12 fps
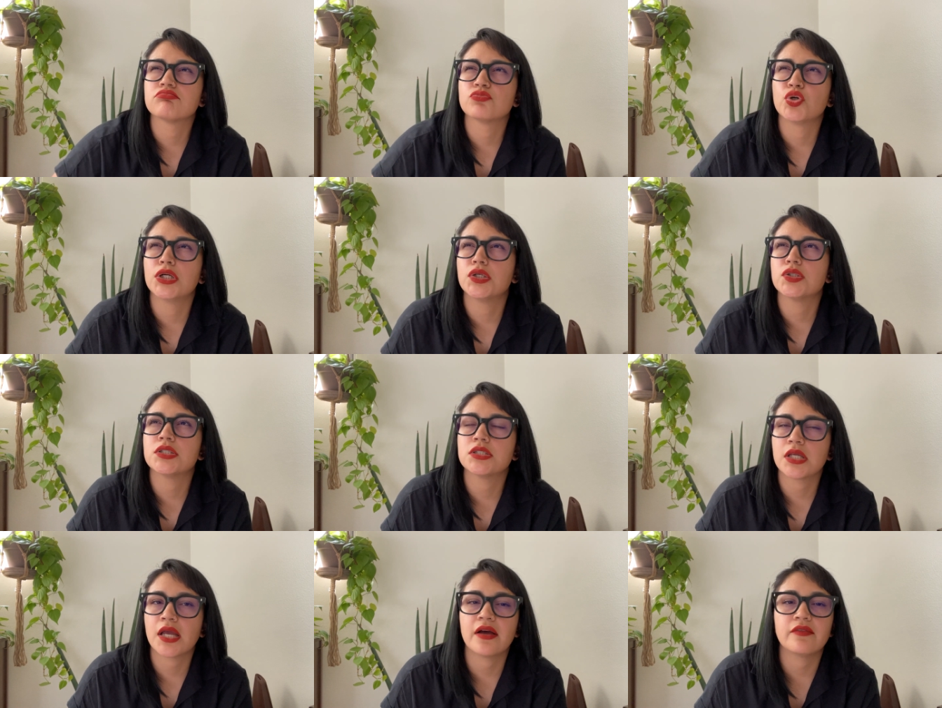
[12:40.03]
what else
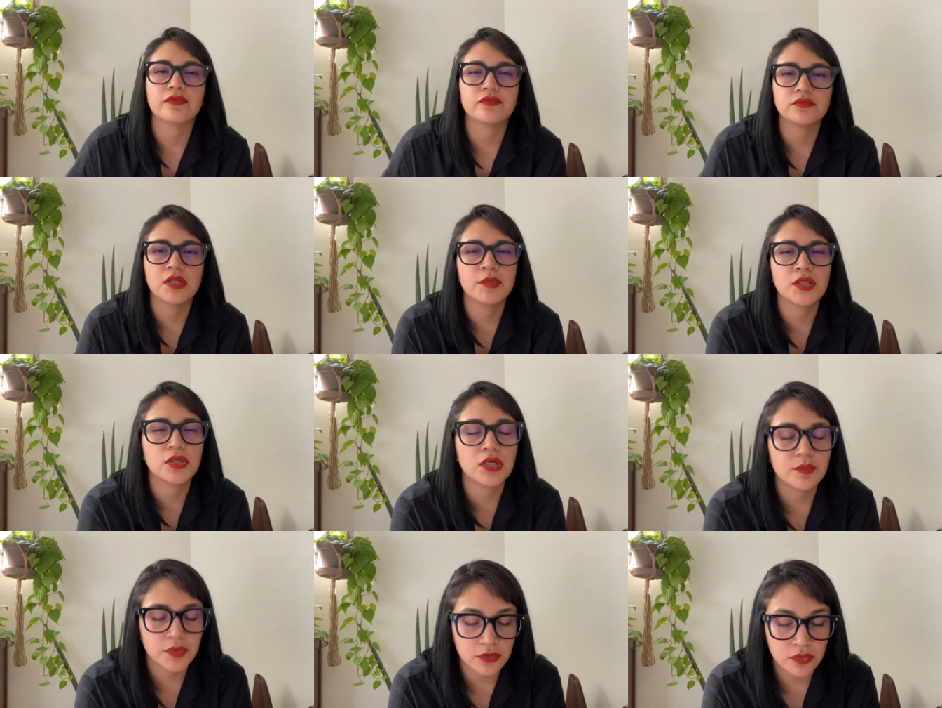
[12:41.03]
does it have? Let me look
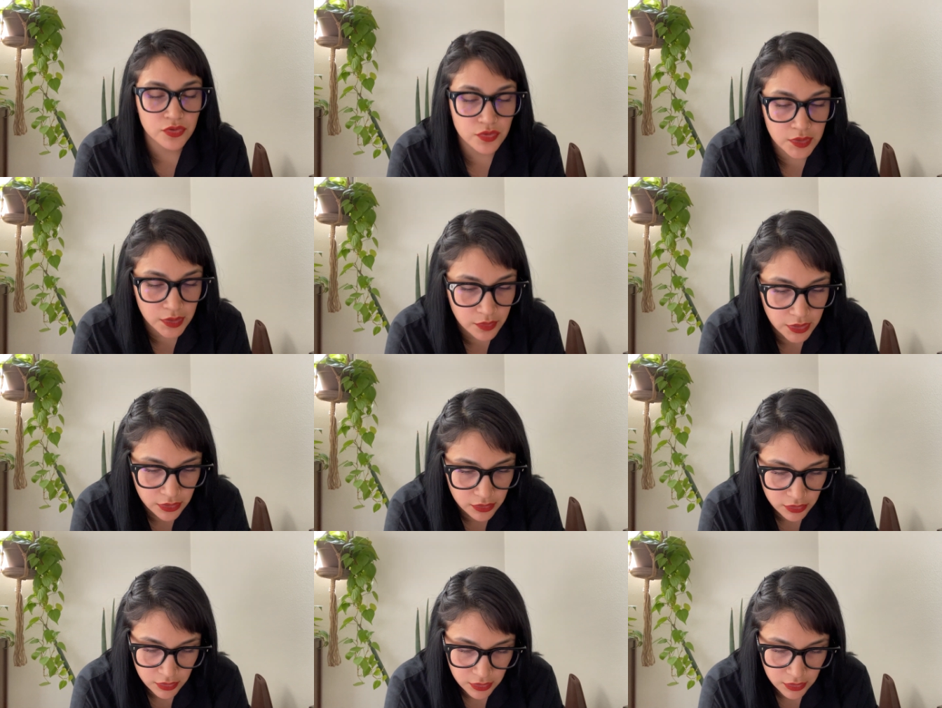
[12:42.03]
up the notes really quick.